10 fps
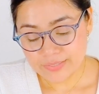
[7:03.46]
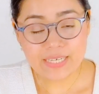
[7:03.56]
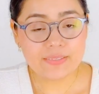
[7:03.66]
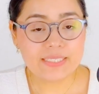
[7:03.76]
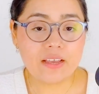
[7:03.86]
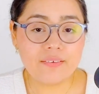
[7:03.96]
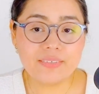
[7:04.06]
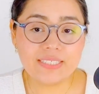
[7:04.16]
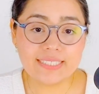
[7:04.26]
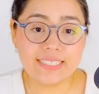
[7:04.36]
There is
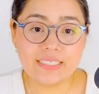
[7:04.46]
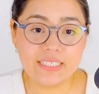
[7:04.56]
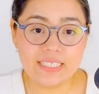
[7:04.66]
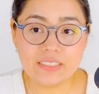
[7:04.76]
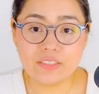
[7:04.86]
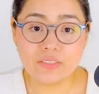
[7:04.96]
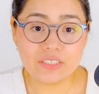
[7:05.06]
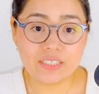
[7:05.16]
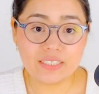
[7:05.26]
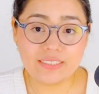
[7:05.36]
obviously a need to
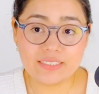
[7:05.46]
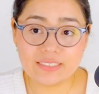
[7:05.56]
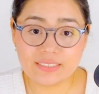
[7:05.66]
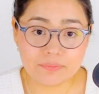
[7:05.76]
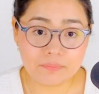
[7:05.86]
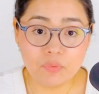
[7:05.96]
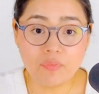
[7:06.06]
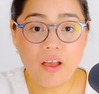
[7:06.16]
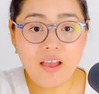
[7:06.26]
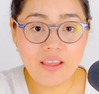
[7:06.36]
just move
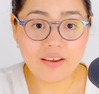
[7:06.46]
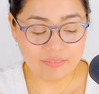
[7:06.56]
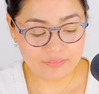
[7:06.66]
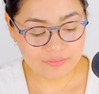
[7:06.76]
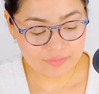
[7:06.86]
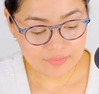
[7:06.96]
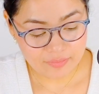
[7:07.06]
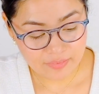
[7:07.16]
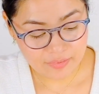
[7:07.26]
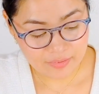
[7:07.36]
on.
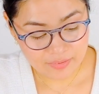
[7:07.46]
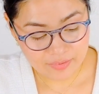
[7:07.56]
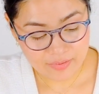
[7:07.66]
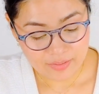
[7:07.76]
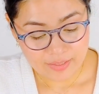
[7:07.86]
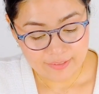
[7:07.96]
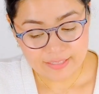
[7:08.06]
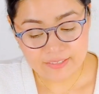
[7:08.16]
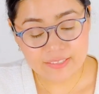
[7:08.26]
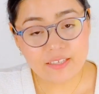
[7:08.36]

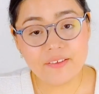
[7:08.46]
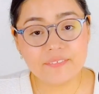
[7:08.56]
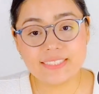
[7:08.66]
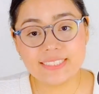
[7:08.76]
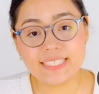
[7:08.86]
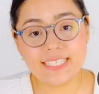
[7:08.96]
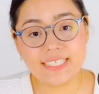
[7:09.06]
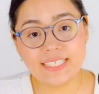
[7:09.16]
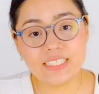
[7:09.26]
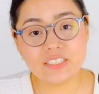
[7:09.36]
There is obviously a
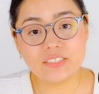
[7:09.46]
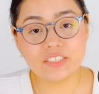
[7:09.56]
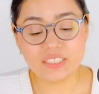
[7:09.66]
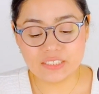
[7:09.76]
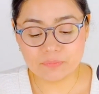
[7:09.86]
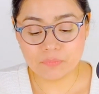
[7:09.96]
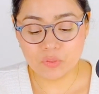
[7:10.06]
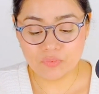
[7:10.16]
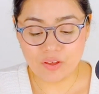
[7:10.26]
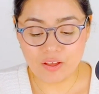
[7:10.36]
need to just
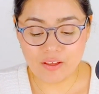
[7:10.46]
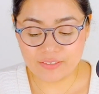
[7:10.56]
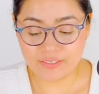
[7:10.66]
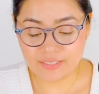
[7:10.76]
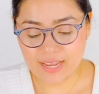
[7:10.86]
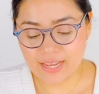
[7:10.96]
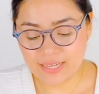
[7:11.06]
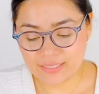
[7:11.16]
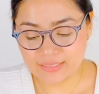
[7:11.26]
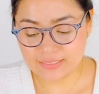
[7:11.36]
move on,
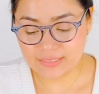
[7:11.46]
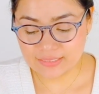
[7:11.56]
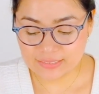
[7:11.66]
guys.